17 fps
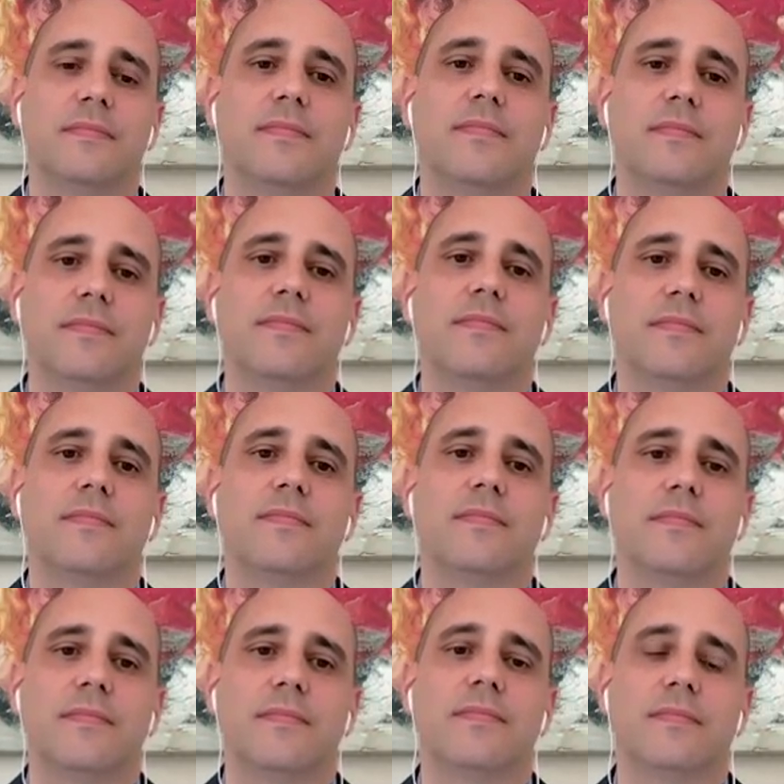
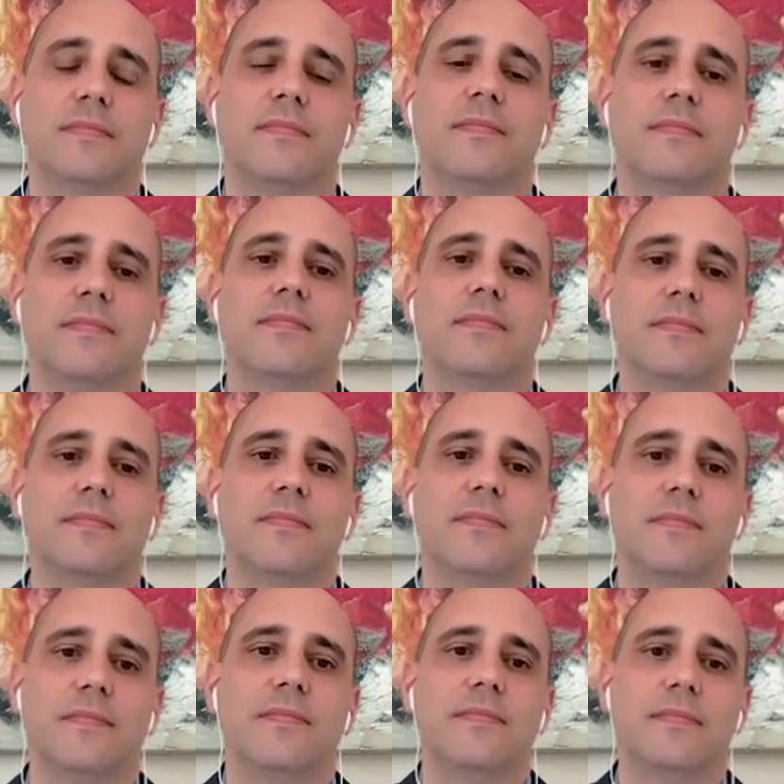
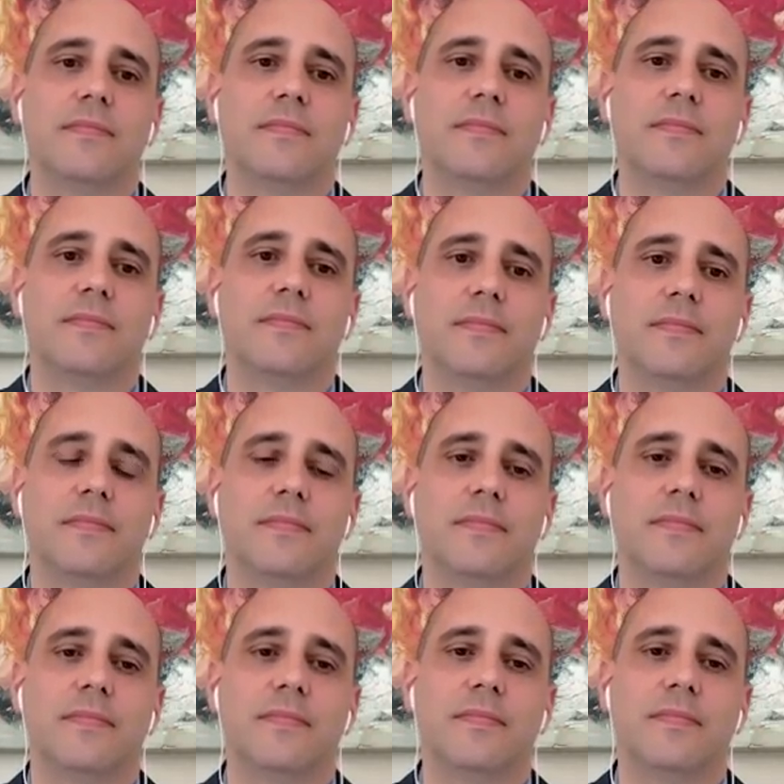
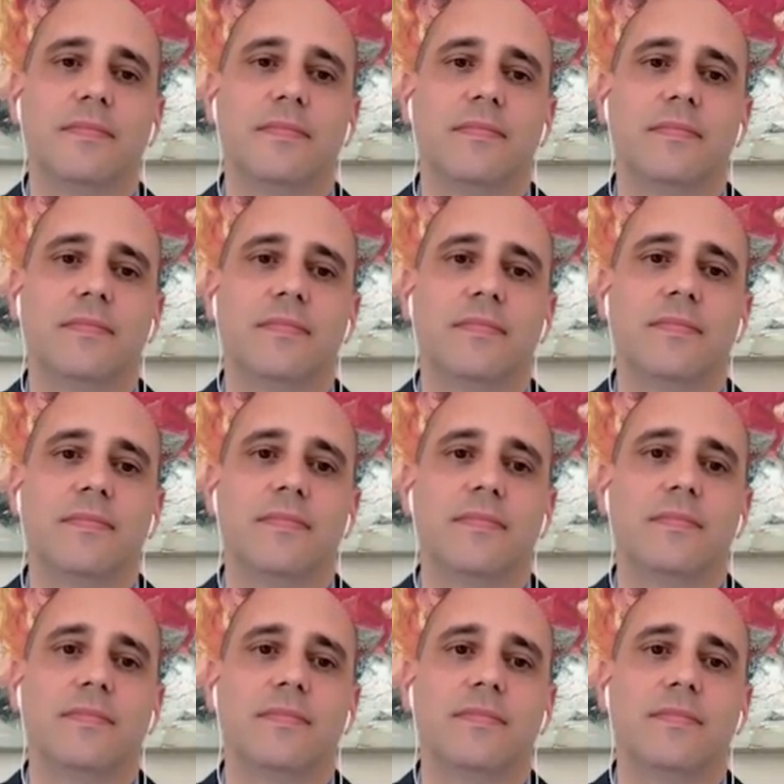
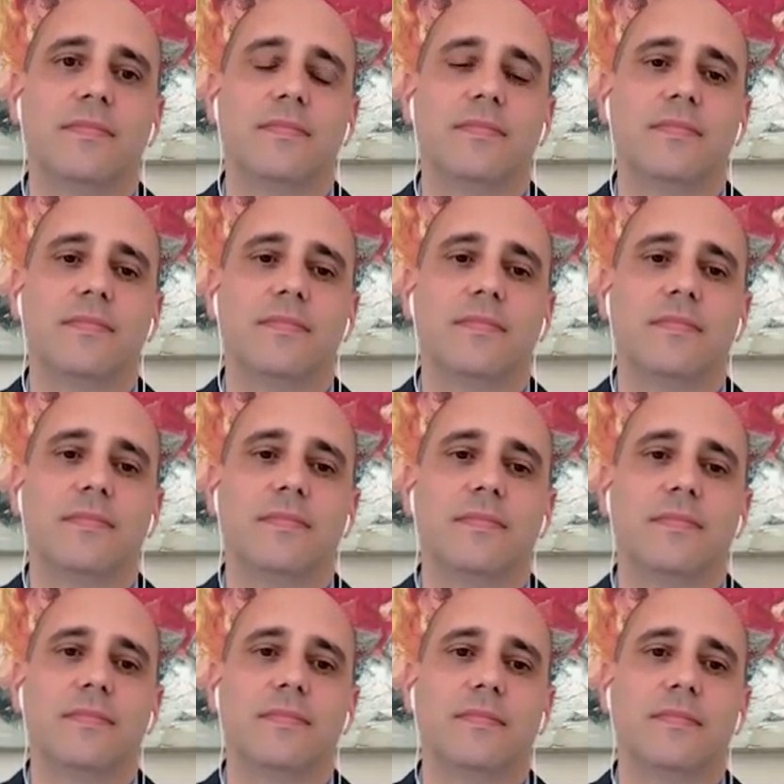
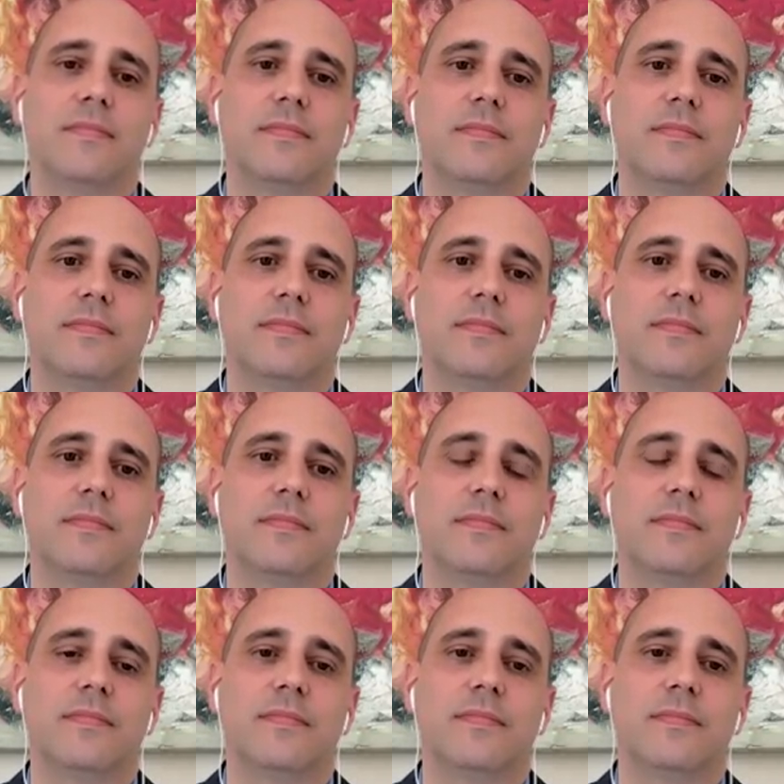
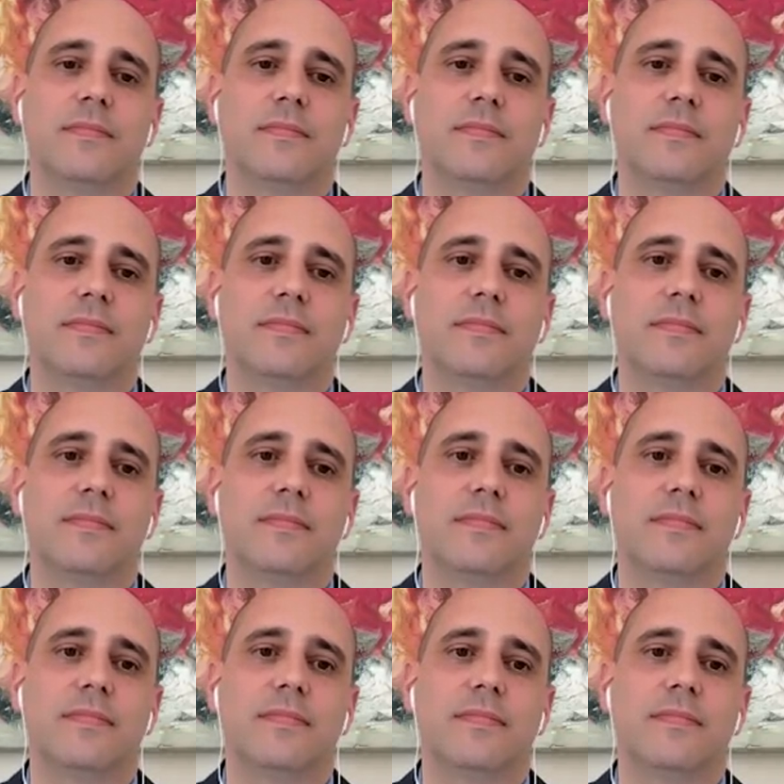
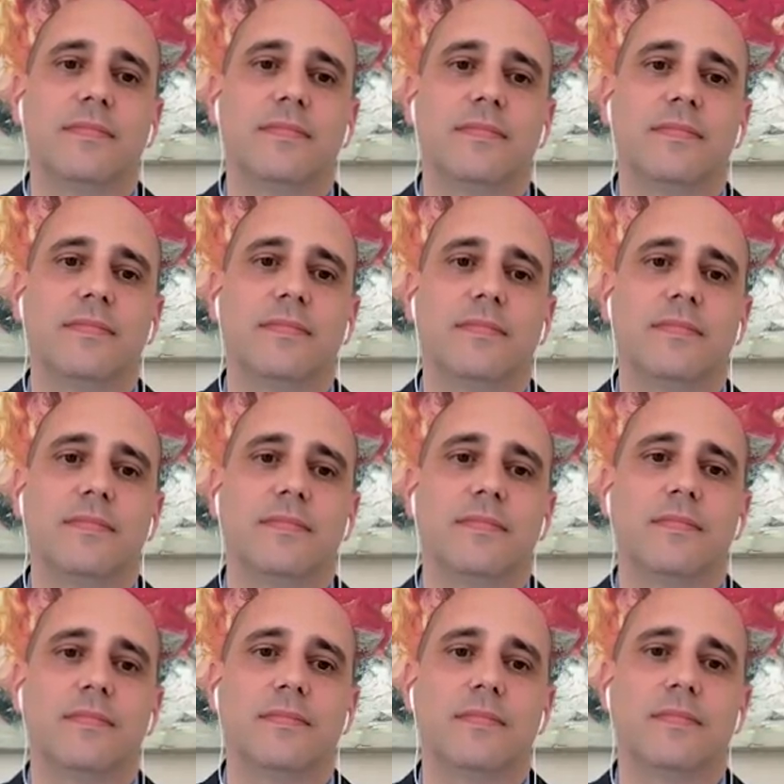
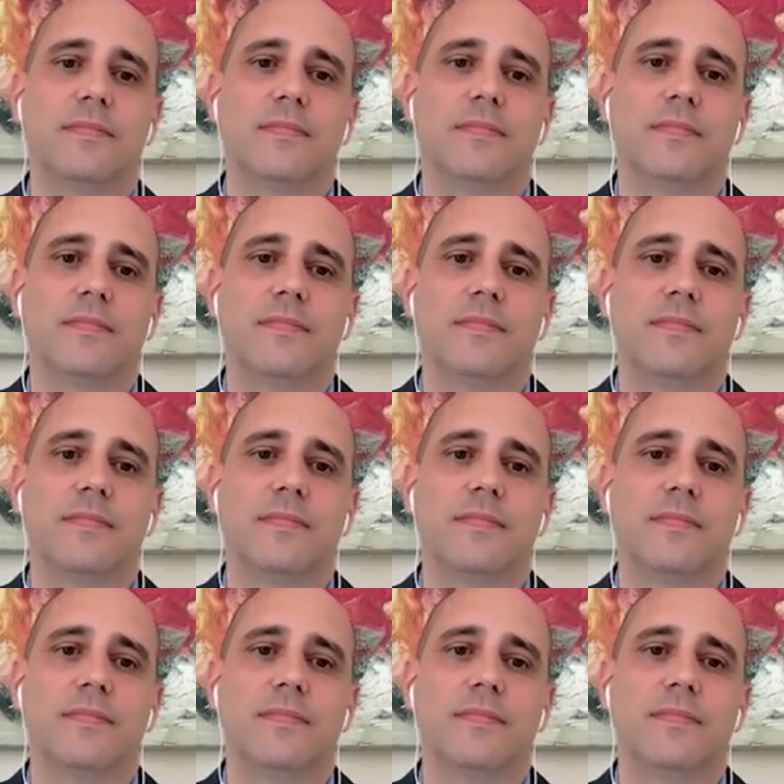This person isn't speaking.